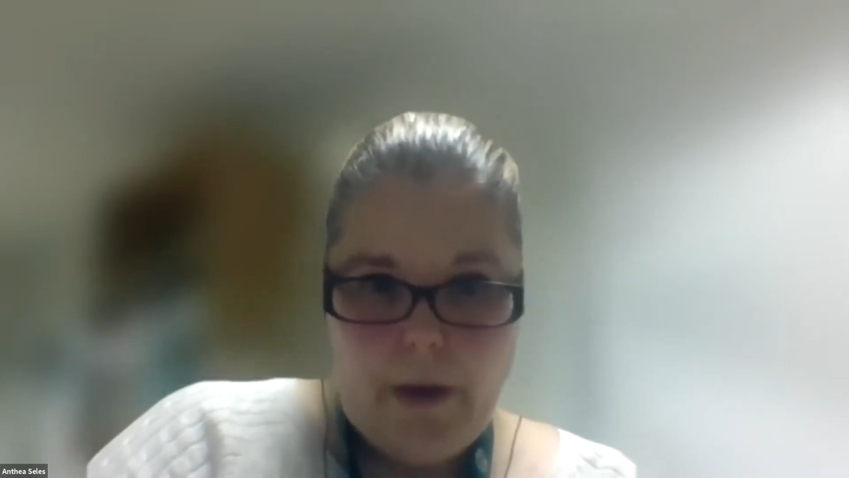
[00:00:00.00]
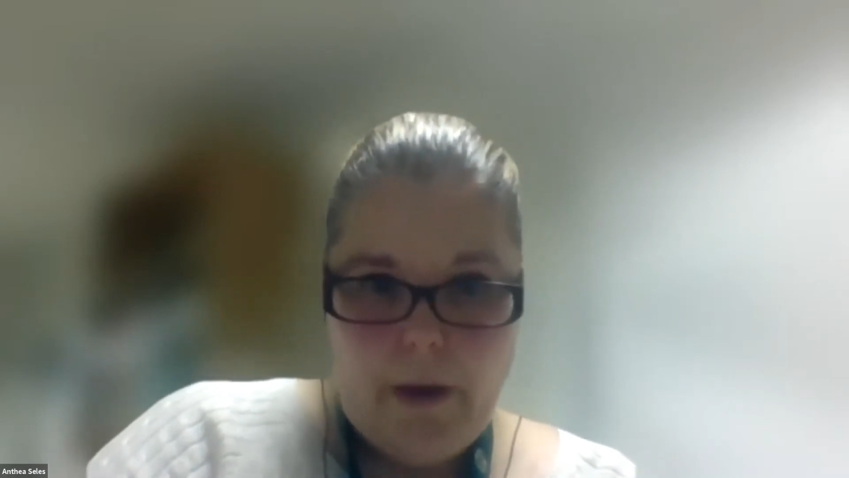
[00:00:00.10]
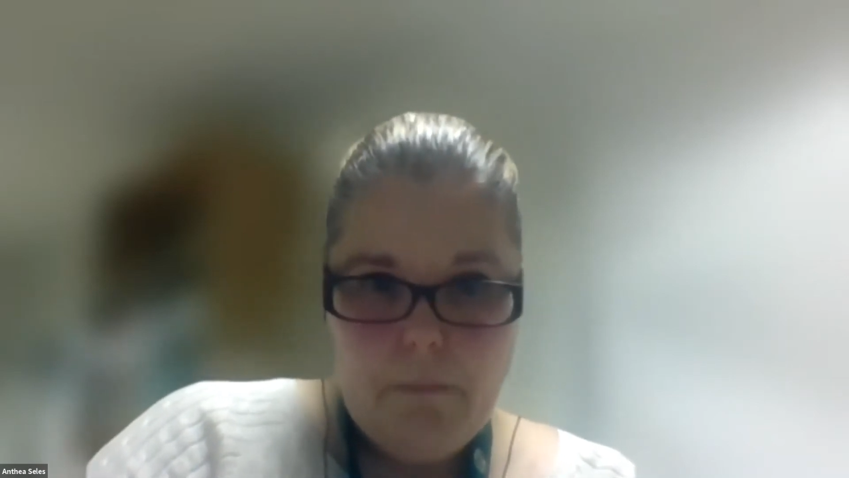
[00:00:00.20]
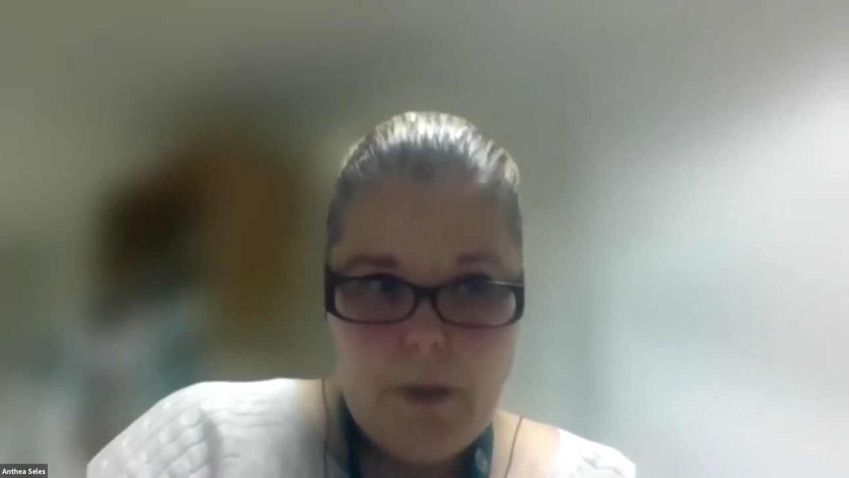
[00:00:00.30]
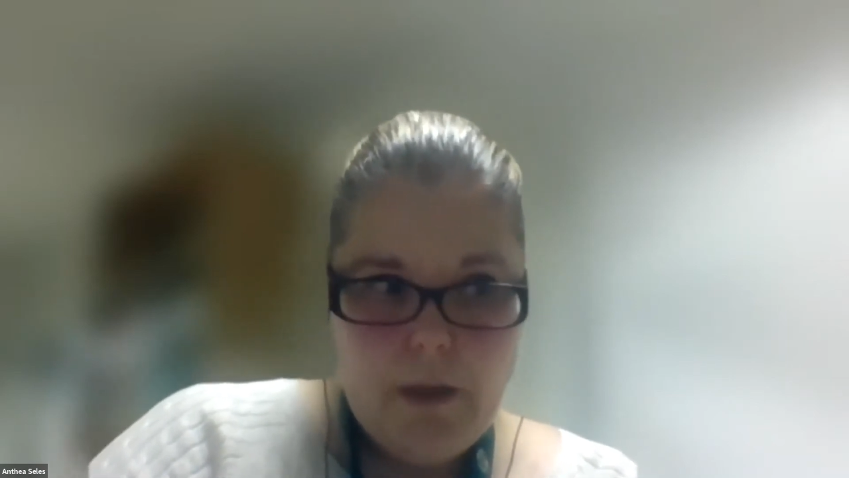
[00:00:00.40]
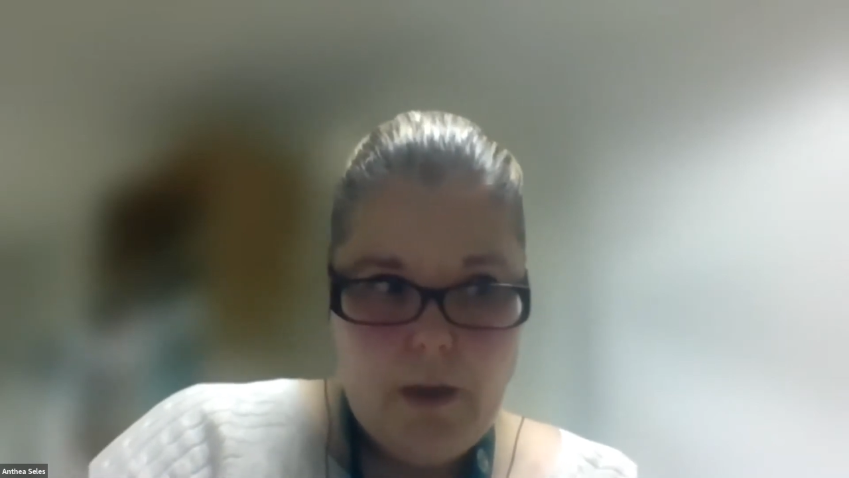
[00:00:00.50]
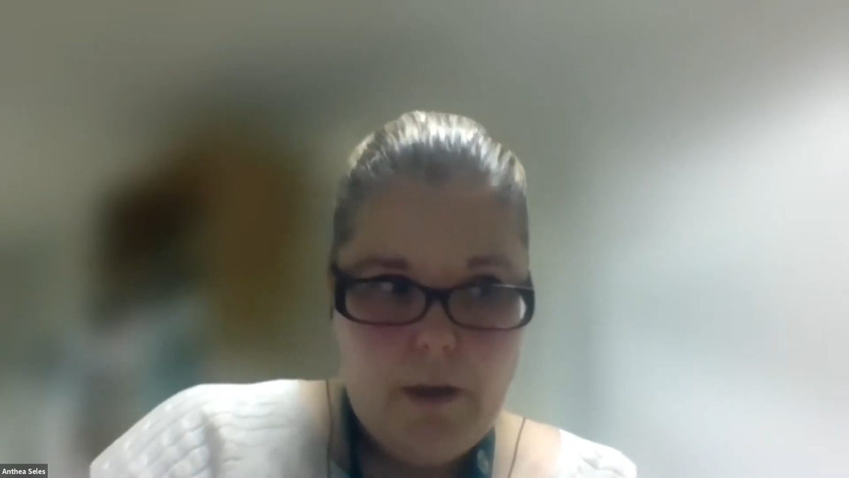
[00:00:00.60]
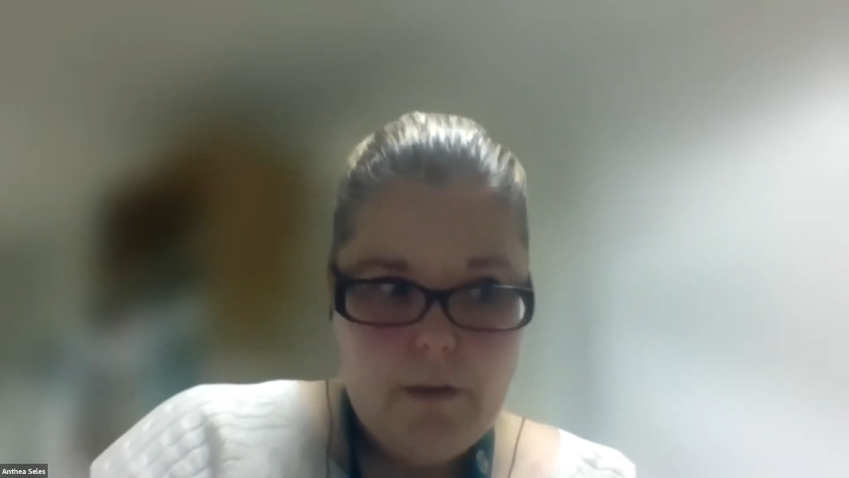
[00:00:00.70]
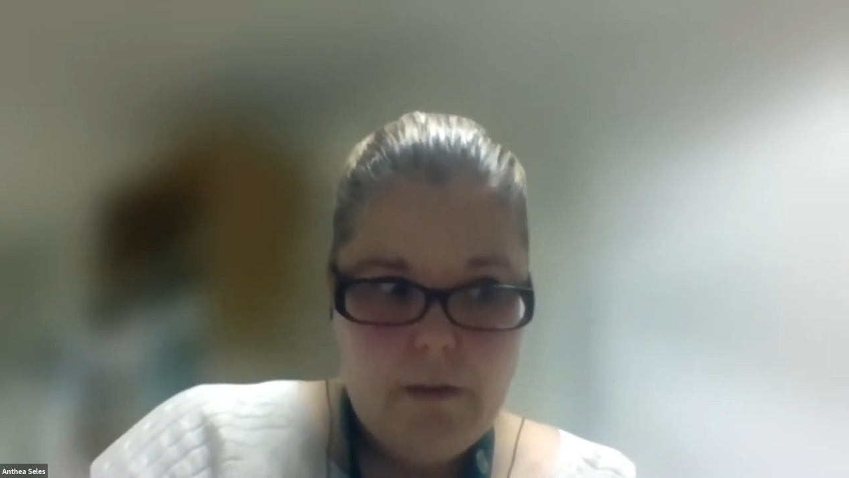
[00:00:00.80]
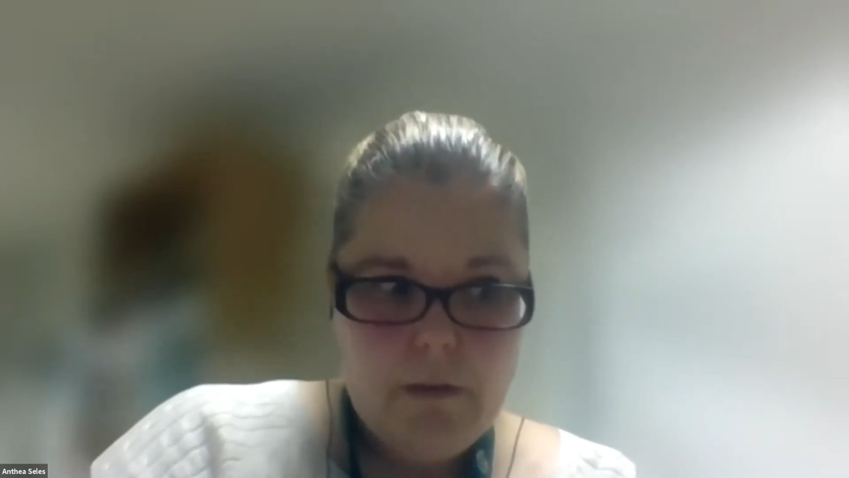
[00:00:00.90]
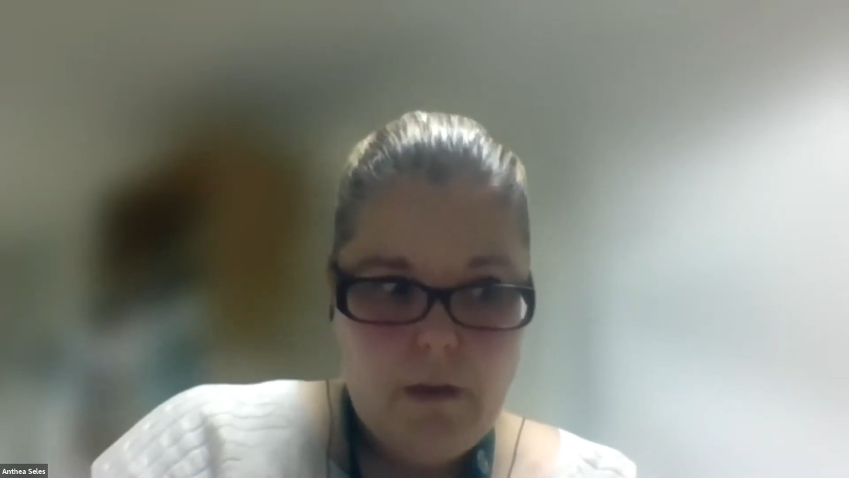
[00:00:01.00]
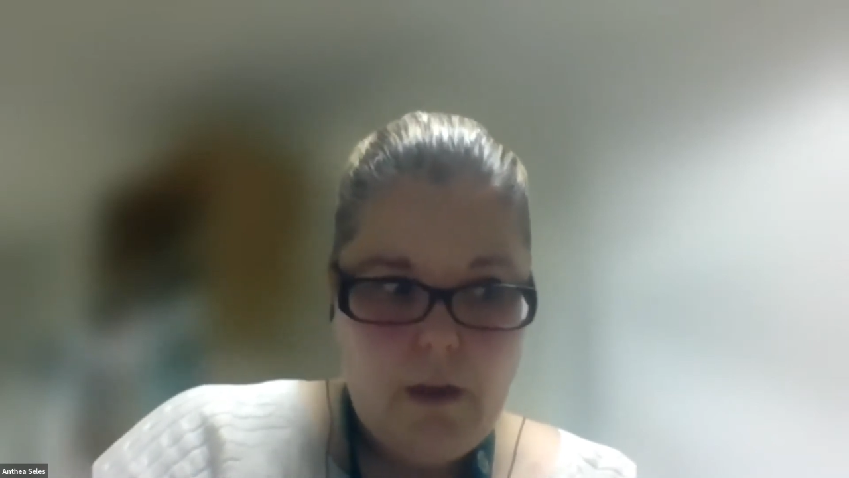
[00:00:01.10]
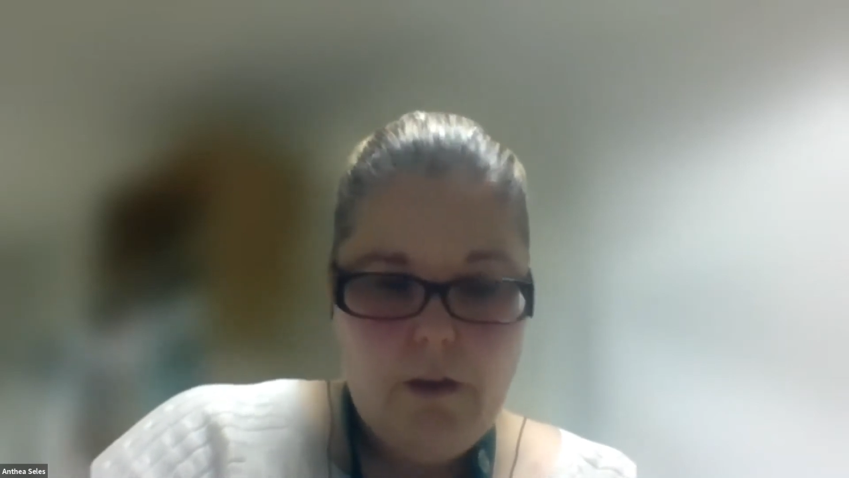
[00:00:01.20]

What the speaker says: that because